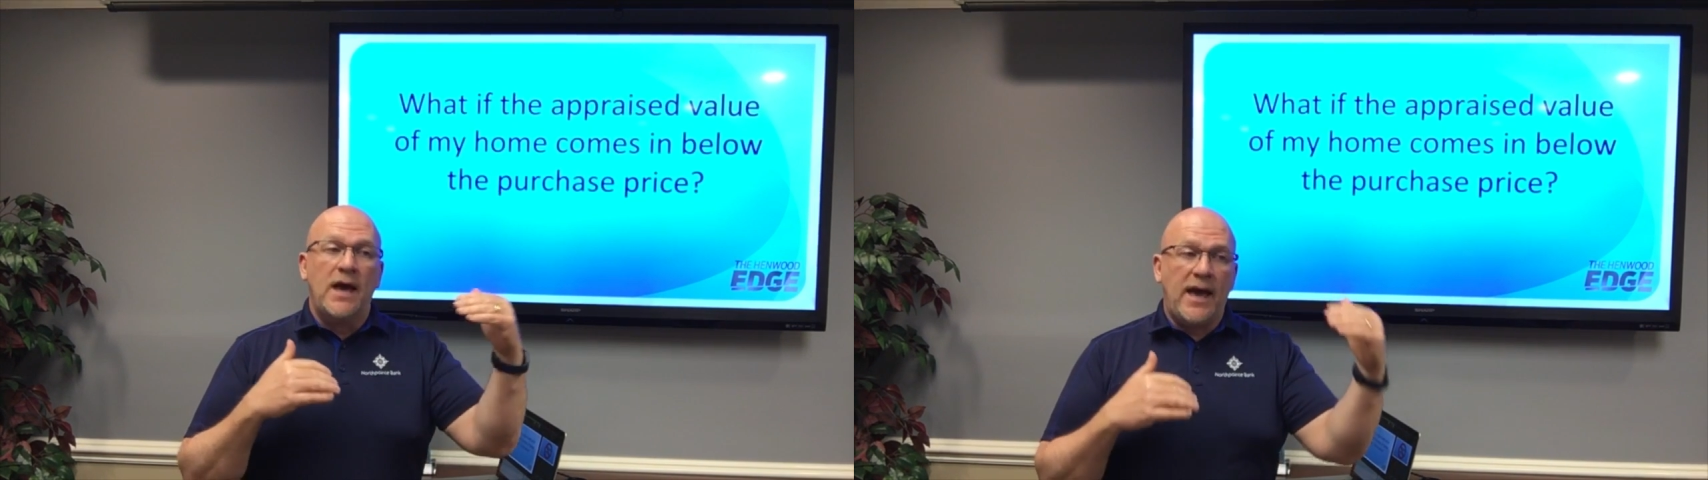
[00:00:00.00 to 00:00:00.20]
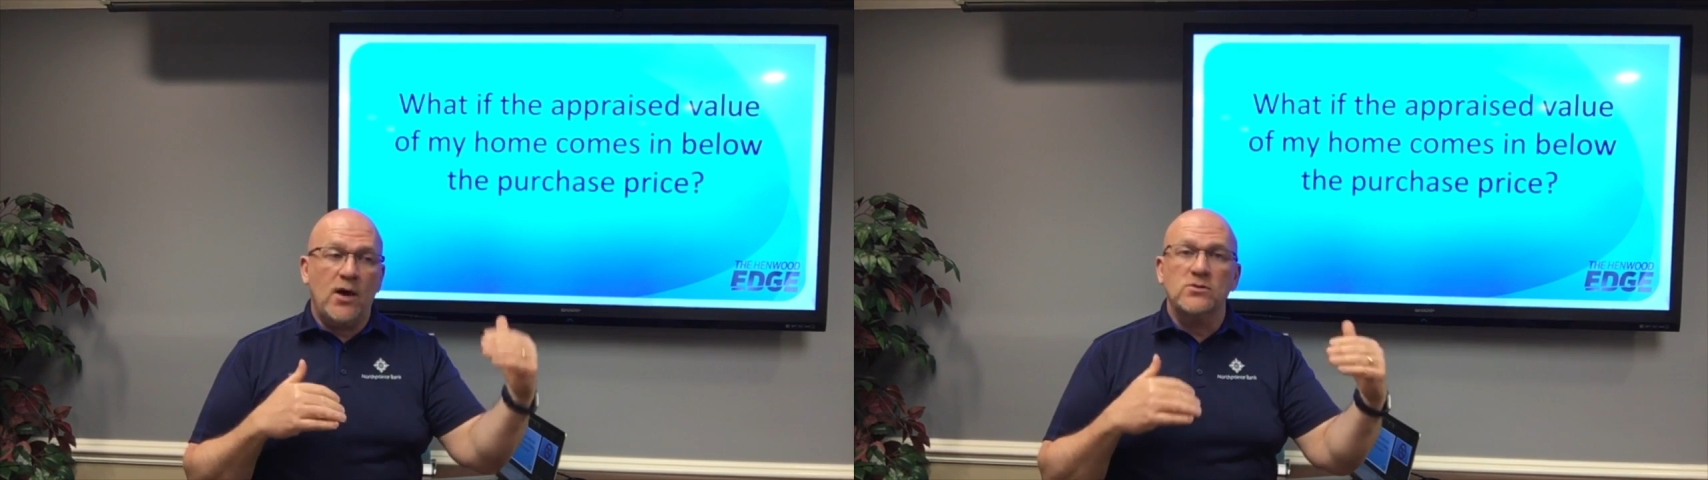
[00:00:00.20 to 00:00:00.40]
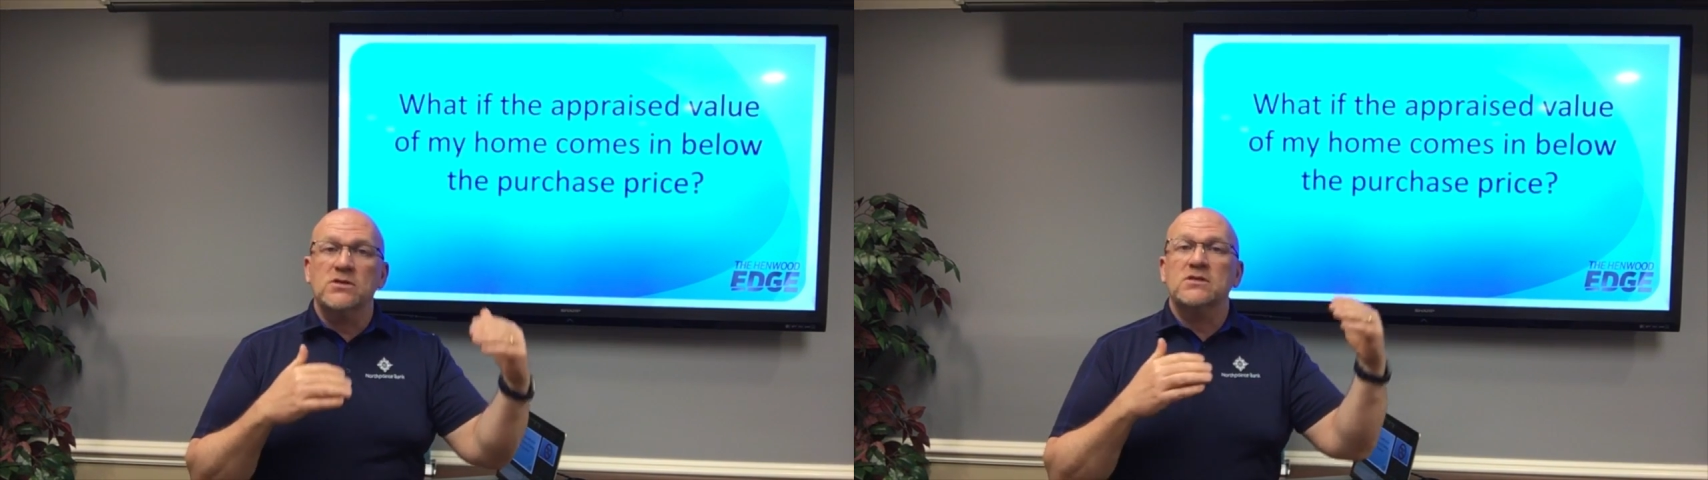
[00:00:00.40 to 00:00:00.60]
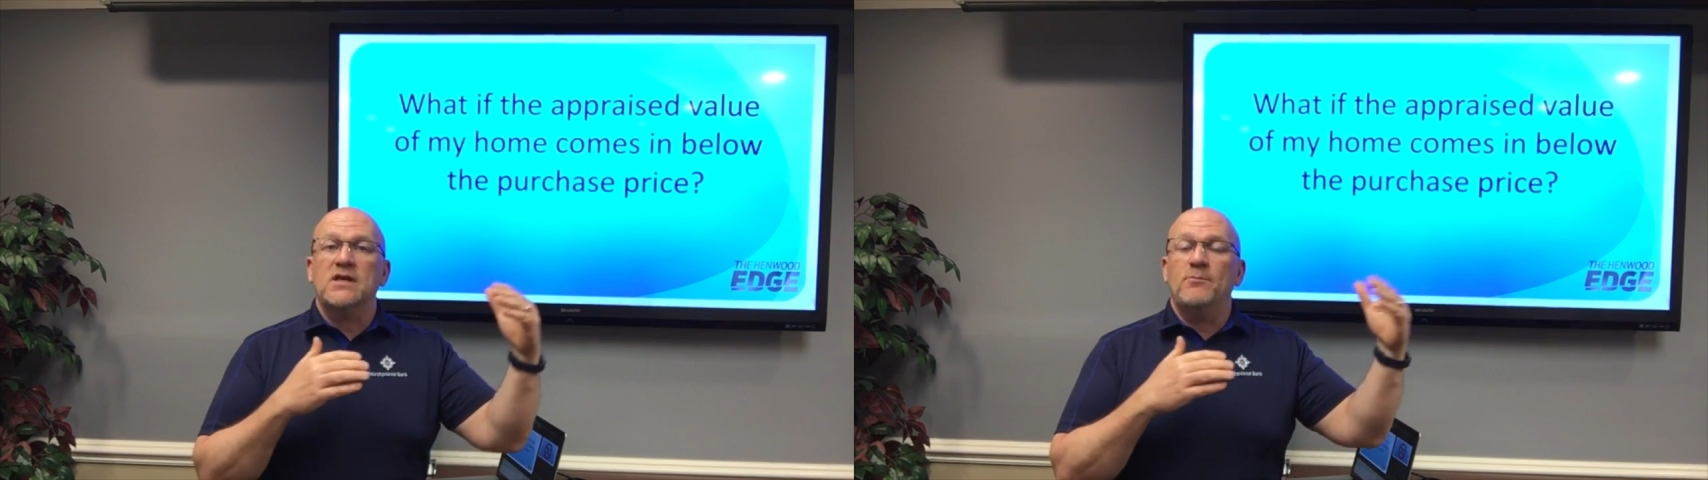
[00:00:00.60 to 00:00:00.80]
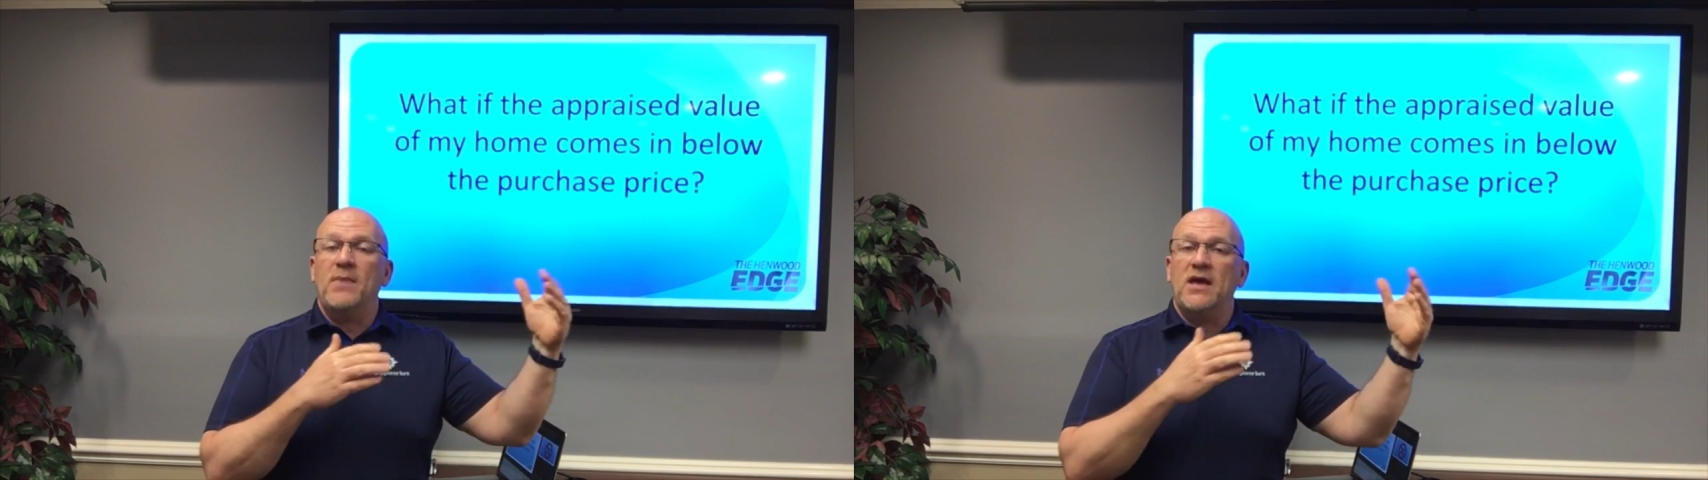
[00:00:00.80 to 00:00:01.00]
houses
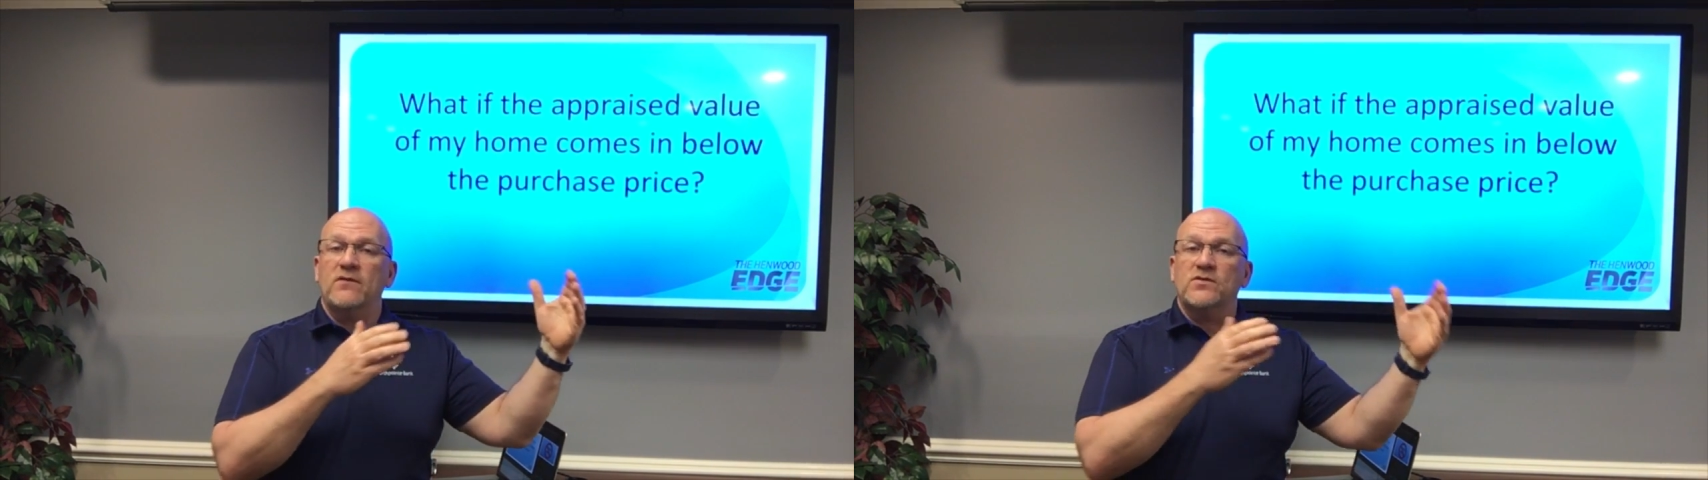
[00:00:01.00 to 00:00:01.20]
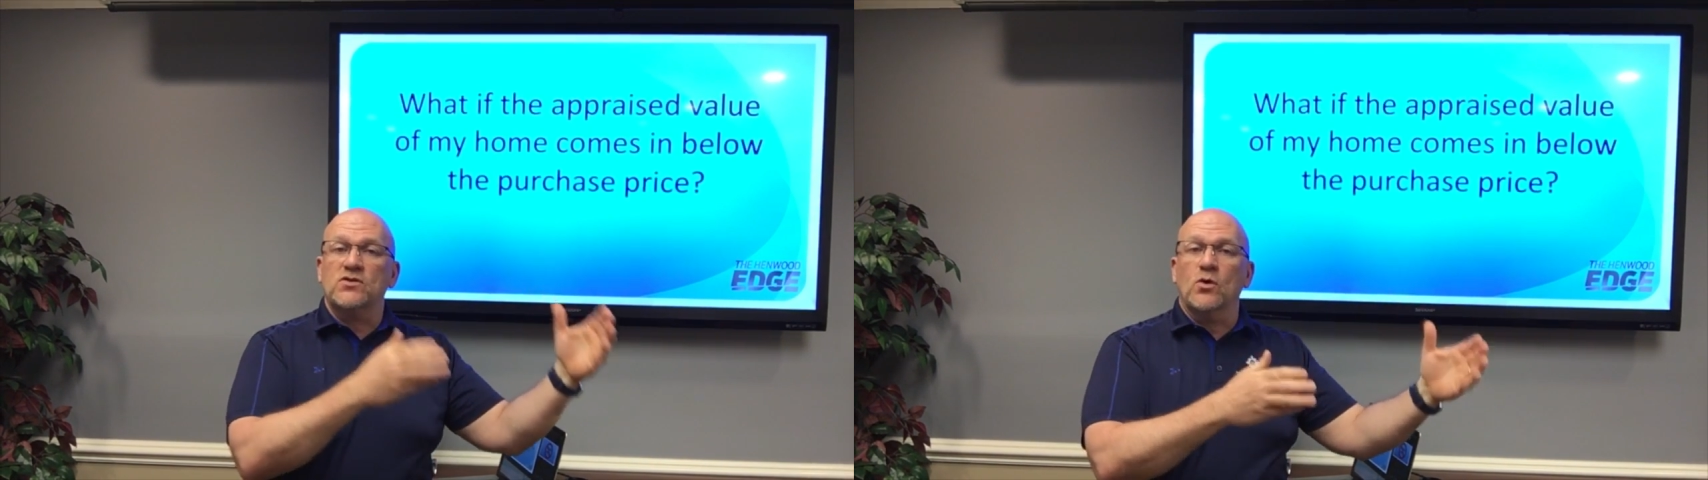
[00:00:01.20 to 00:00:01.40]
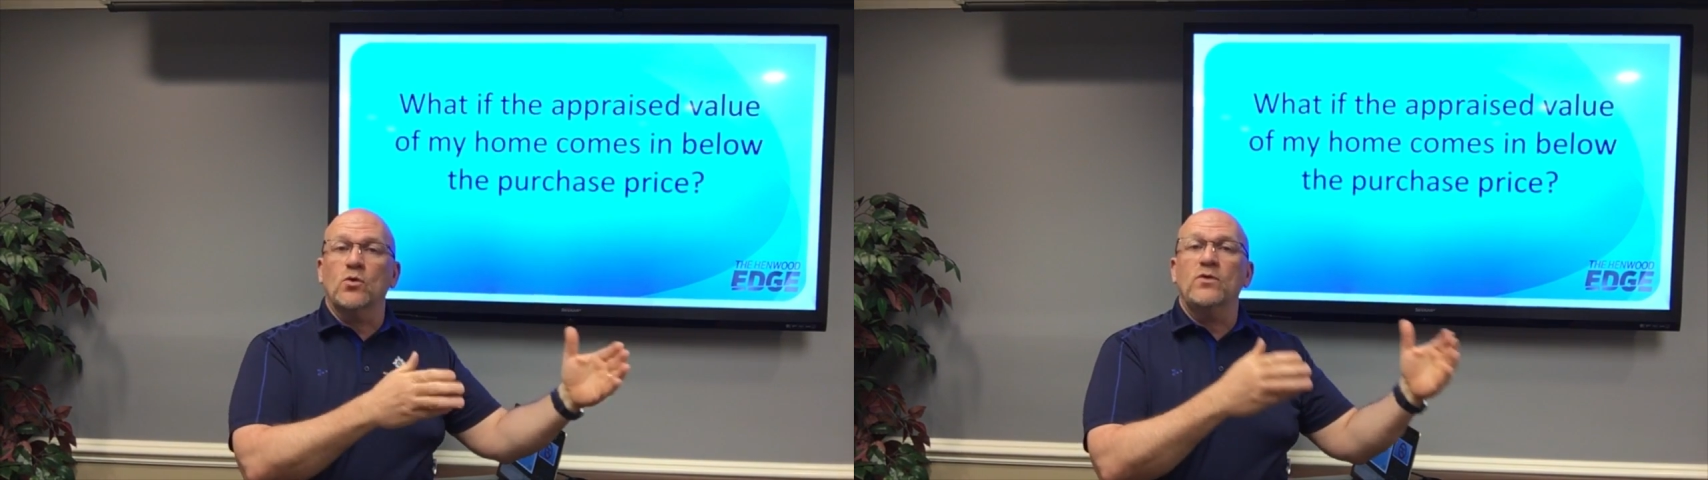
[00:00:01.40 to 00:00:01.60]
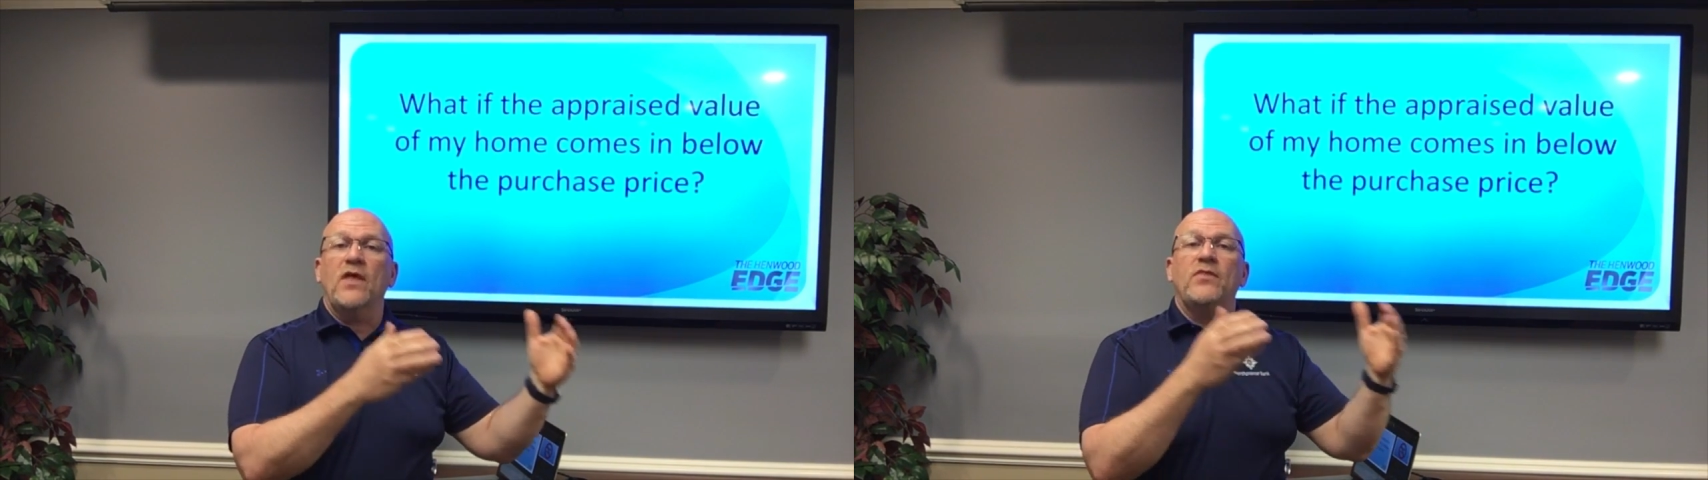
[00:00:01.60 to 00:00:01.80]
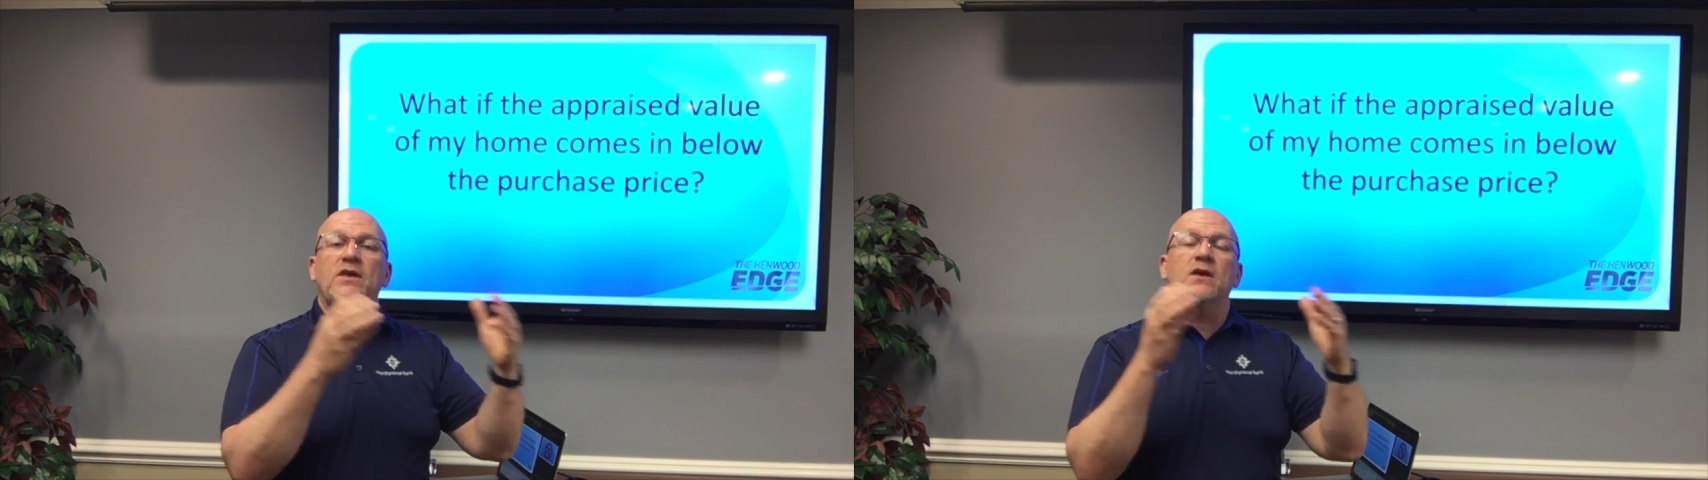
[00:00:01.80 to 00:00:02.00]
that may have sold
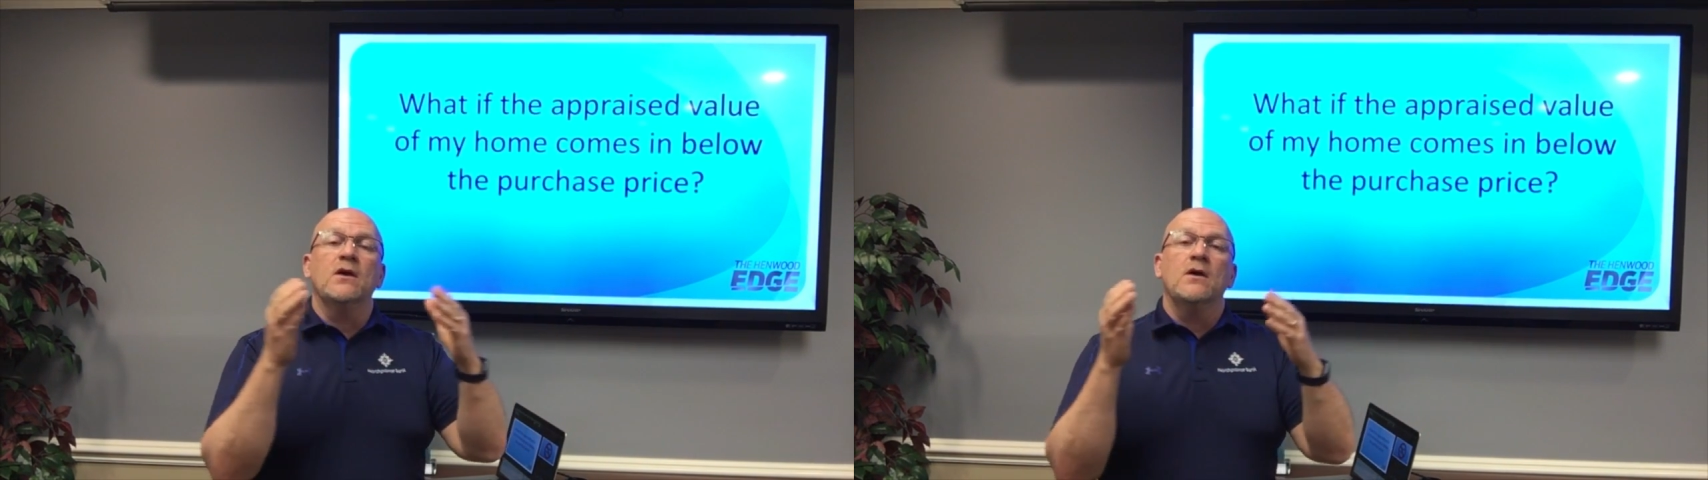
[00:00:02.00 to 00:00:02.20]
that the